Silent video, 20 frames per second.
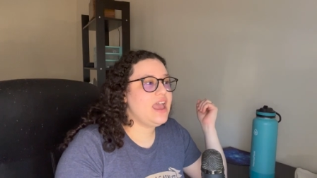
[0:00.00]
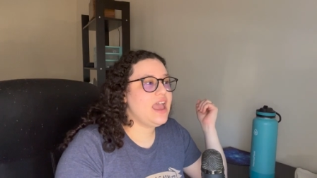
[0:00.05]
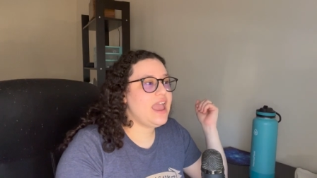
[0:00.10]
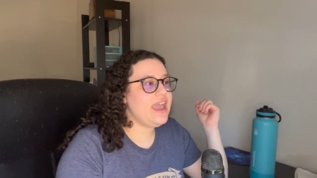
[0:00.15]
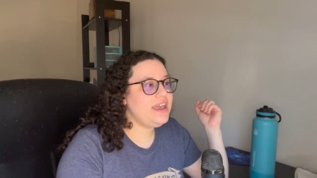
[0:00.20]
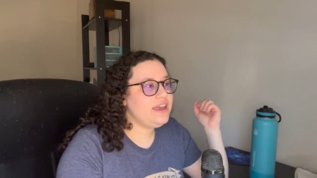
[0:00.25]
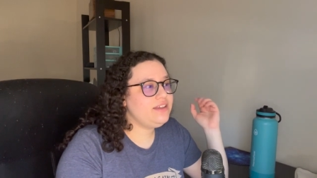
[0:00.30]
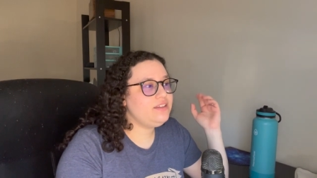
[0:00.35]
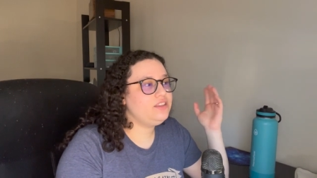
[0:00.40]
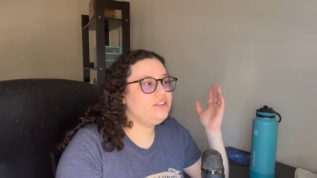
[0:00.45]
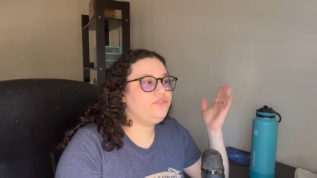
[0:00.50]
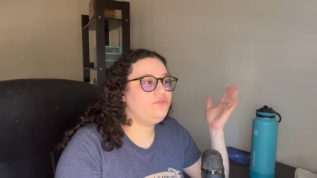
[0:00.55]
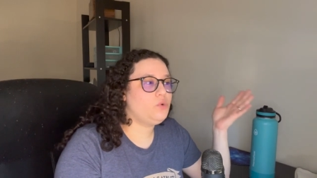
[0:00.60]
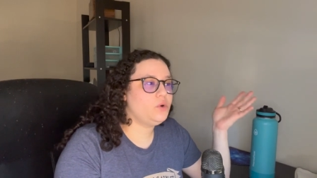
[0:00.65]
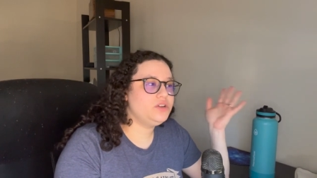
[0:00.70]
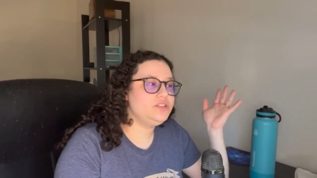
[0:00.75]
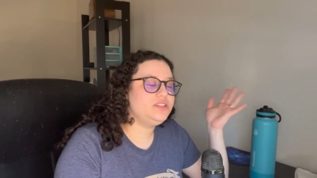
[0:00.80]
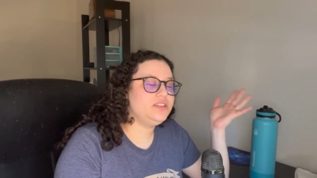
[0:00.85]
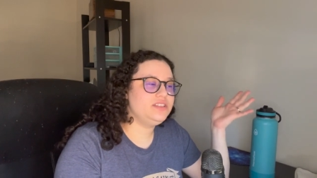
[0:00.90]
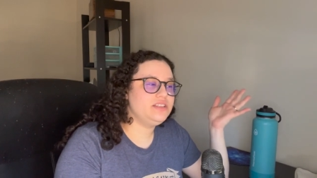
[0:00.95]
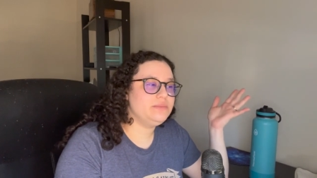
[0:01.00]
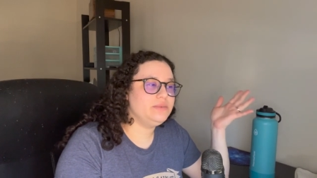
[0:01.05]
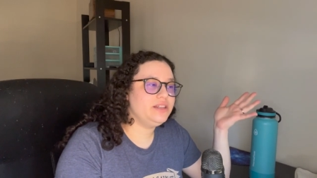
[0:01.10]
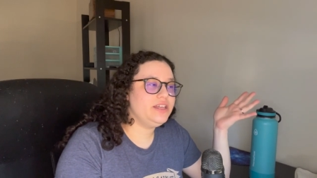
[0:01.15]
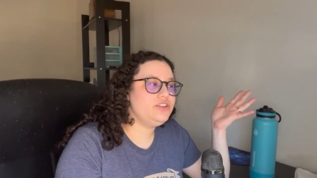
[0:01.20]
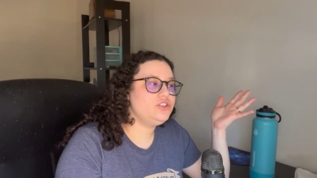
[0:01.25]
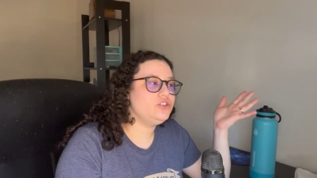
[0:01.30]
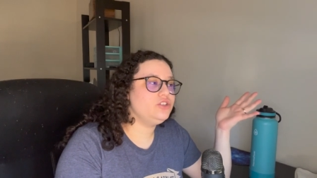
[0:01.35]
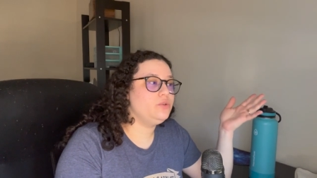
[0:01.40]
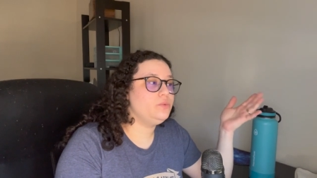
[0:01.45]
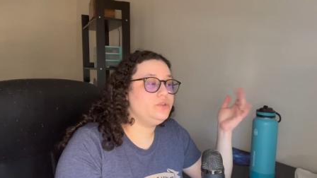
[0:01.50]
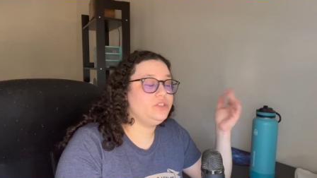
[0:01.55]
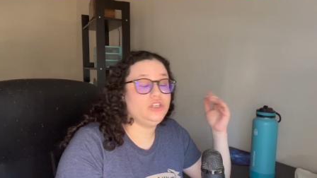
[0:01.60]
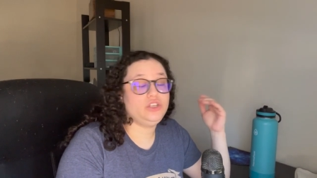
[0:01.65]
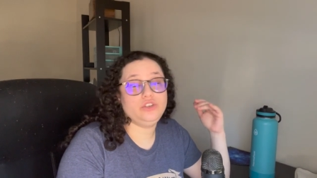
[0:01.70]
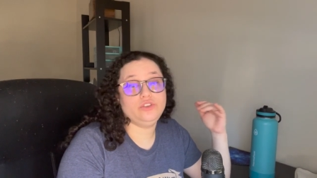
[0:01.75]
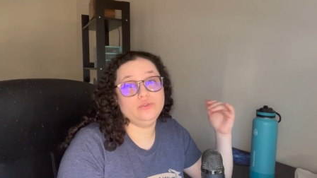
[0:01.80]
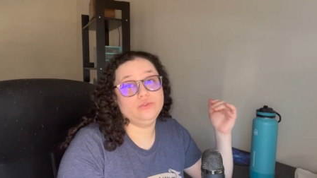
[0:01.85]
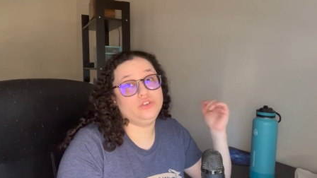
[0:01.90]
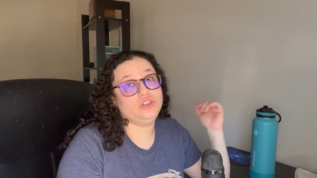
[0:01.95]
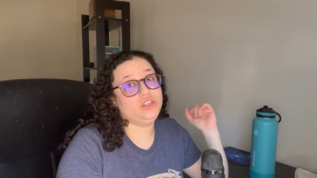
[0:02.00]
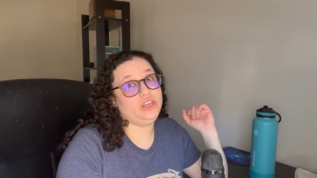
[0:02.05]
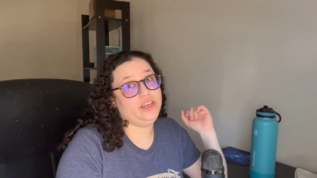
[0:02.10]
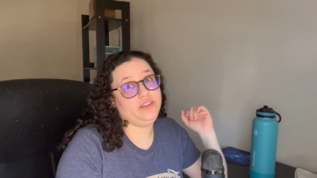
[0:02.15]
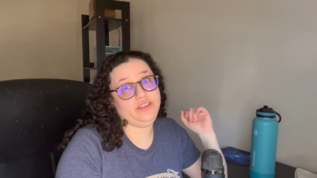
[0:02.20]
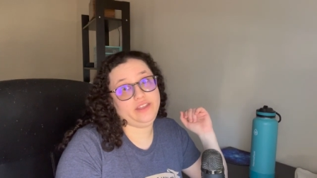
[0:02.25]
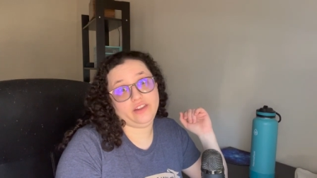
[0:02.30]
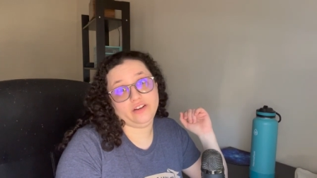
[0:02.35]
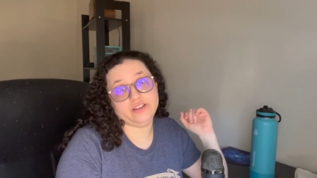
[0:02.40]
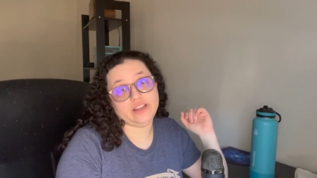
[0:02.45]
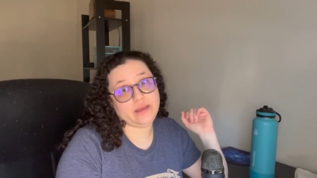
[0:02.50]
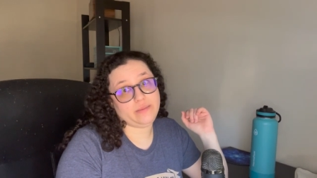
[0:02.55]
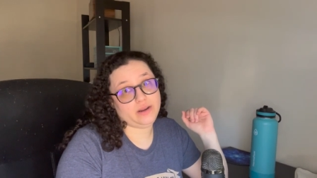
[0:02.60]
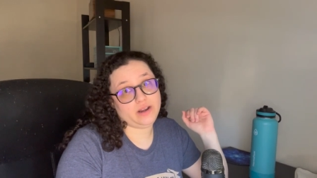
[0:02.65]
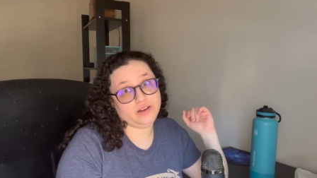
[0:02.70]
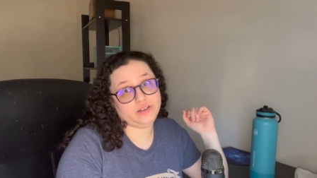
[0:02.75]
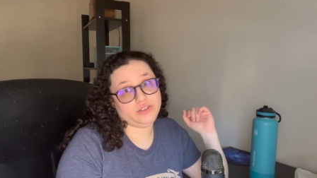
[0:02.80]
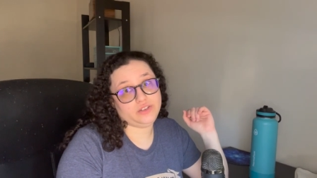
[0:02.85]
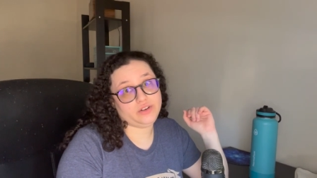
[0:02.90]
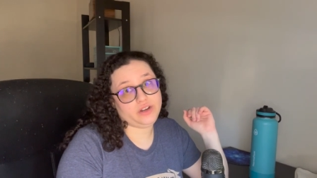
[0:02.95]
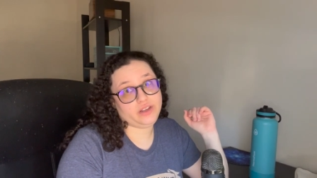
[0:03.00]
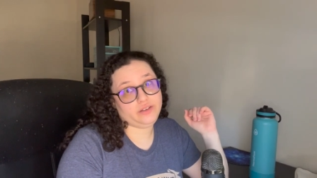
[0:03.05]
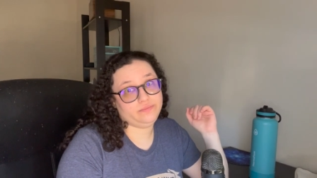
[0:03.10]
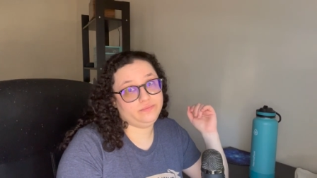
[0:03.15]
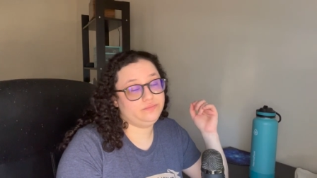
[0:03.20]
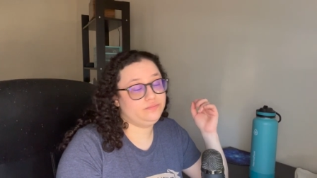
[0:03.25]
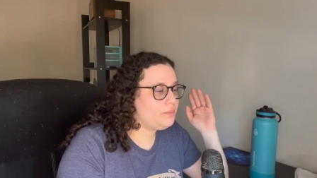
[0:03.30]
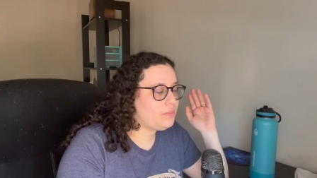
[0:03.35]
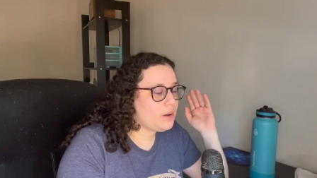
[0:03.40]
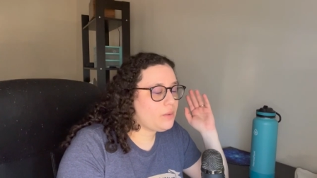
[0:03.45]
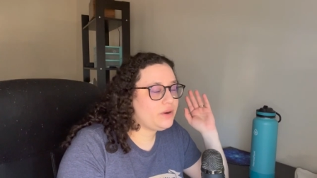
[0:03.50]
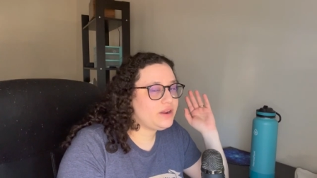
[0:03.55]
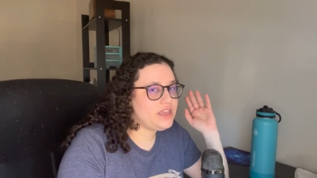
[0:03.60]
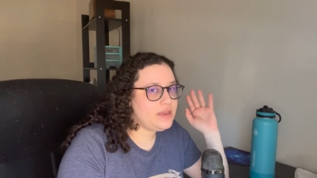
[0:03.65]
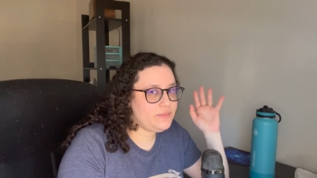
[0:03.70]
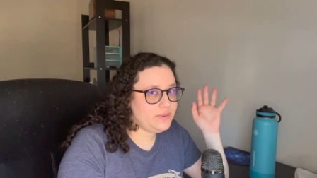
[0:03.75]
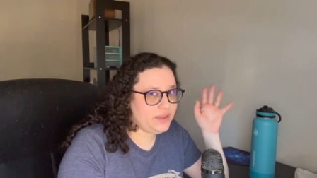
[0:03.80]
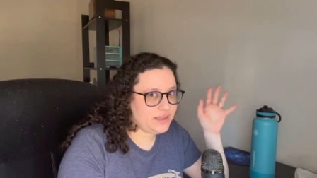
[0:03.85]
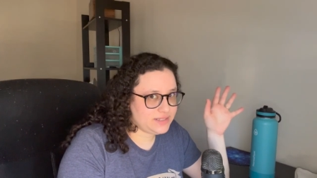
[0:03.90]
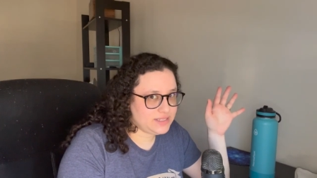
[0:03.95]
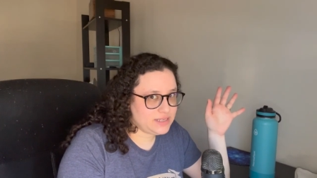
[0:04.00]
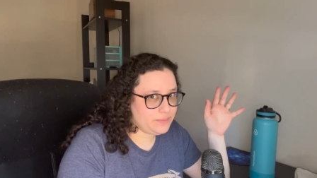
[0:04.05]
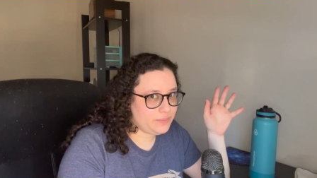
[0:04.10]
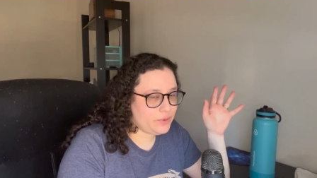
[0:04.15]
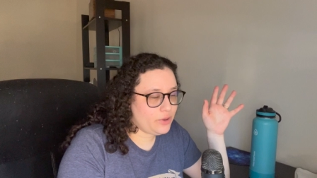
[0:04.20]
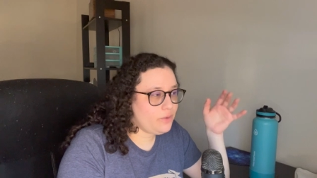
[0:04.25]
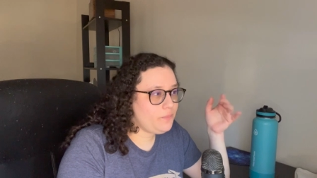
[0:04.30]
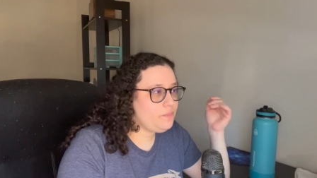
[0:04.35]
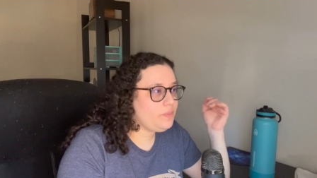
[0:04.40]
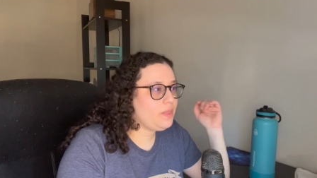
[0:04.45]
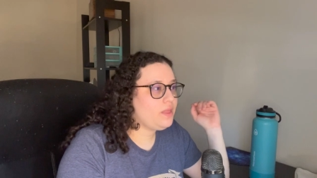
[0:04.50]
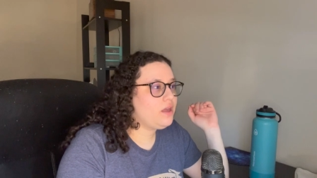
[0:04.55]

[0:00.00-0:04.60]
and the forced assimilation that was a huge thing in the entertainment industry. But we're keeping it simple.